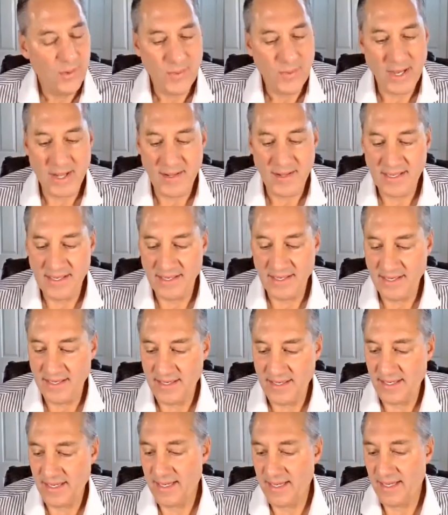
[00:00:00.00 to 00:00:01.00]
Well,
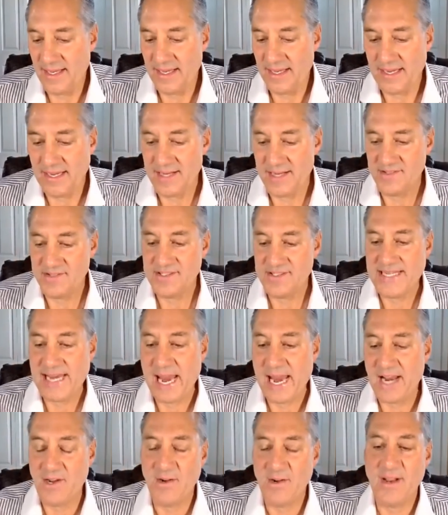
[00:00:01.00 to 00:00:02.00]
again,
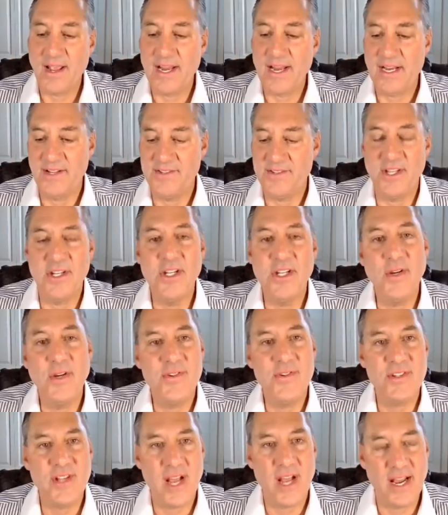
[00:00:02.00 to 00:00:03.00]
ScalarLight is a new
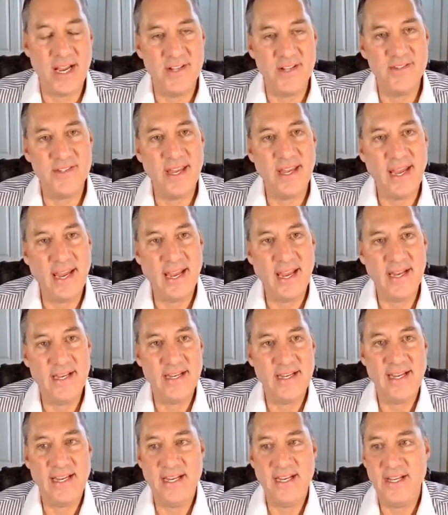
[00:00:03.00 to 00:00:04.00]
science, and
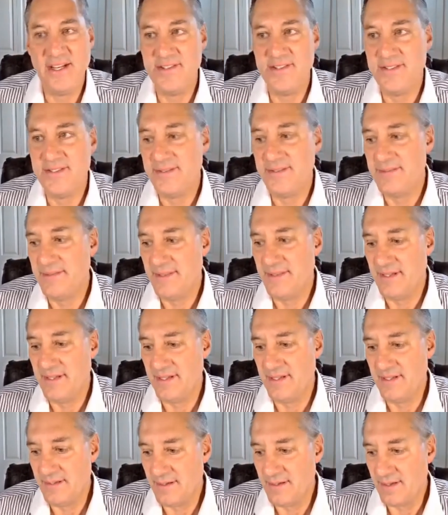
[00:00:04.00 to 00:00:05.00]
it is,
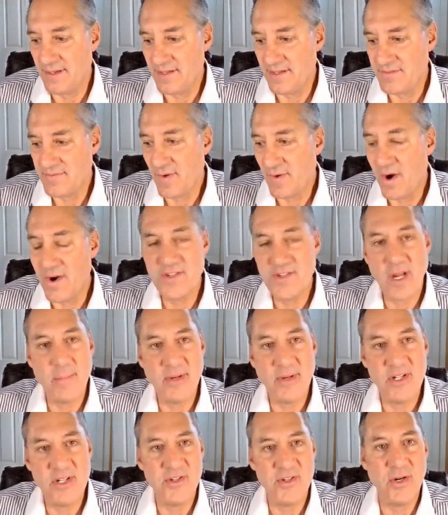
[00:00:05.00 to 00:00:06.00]
as far as
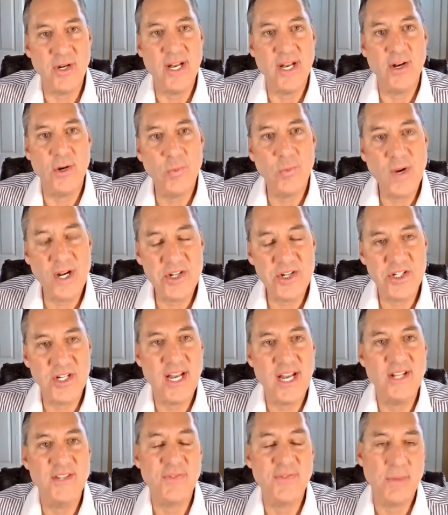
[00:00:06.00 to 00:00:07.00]
I'm concerned, it
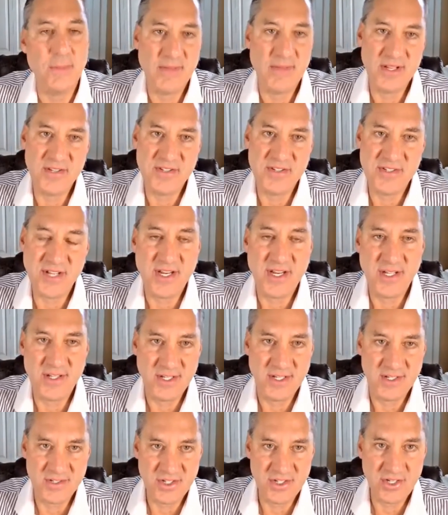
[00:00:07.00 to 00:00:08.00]
originates from the sun
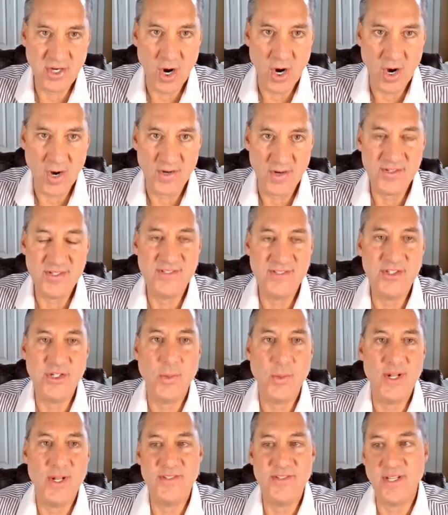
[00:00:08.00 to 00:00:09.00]
and the stars.
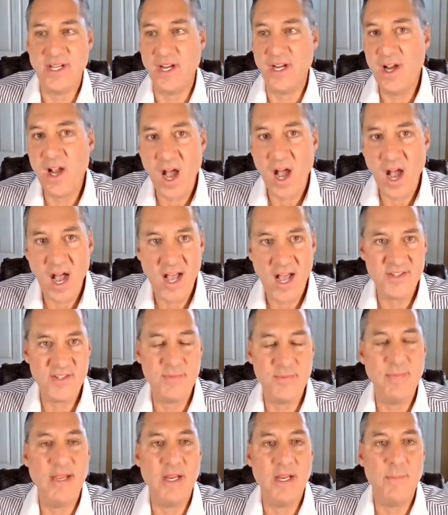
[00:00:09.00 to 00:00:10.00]
So it's a
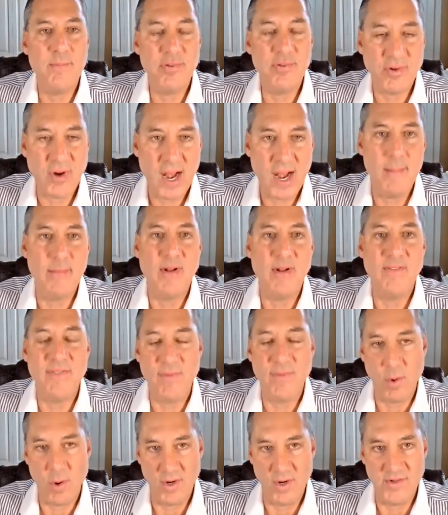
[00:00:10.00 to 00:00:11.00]
cosmic primal
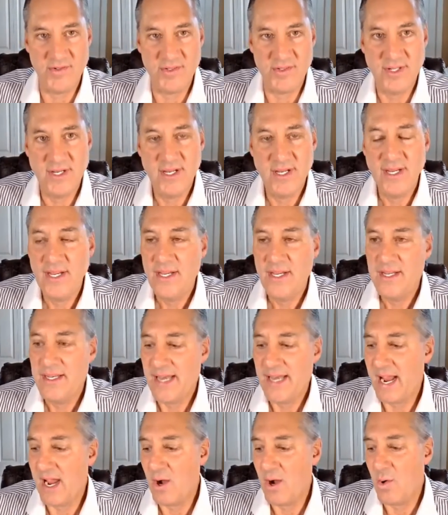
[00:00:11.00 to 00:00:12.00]
force.
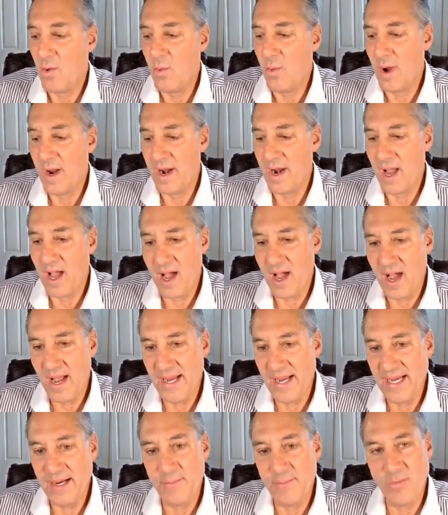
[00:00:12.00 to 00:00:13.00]
Now, when
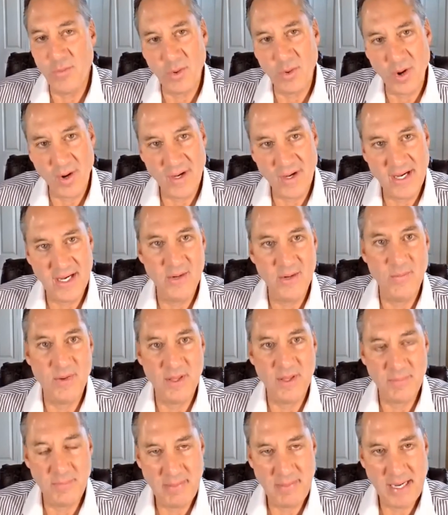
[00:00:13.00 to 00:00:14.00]
I am working
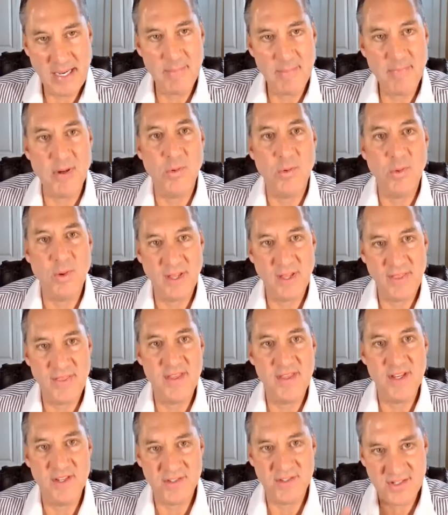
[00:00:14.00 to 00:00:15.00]
with people with
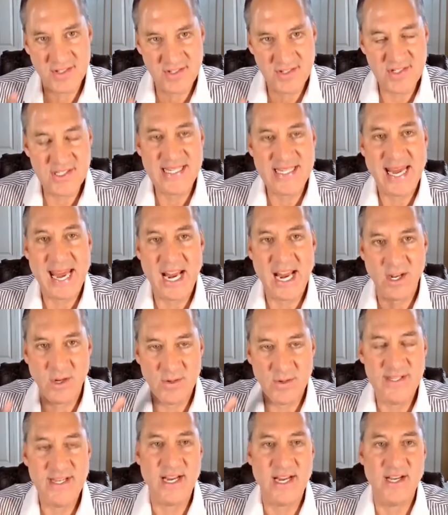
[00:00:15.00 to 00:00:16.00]
this
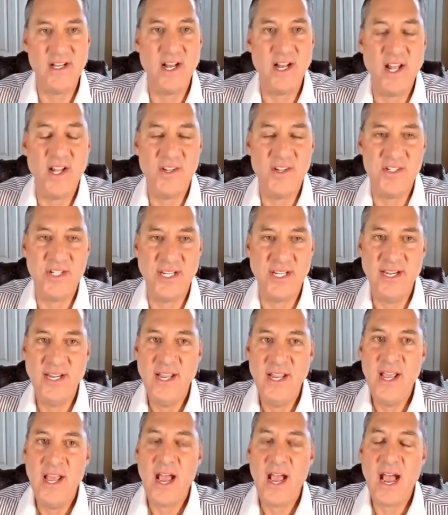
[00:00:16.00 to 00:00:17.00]
scalar technology,
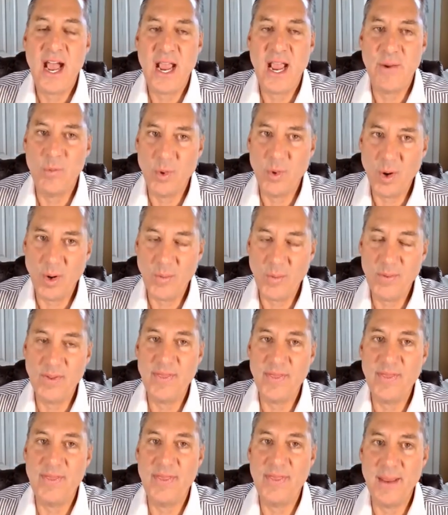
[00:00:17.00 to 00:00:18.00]
I work
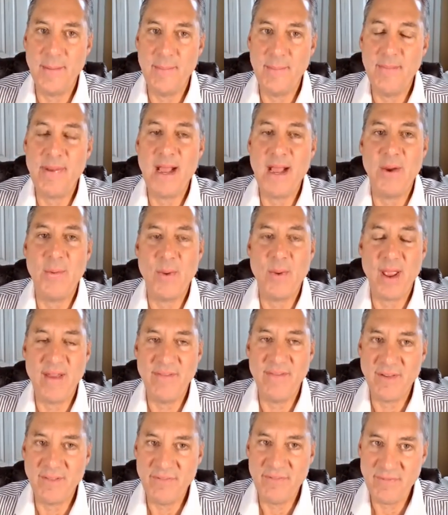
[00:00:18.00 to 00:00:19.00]
with them by way
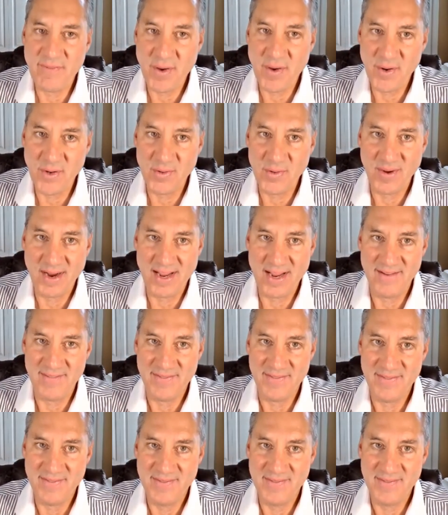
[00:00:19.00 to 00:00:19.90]
of a photograph.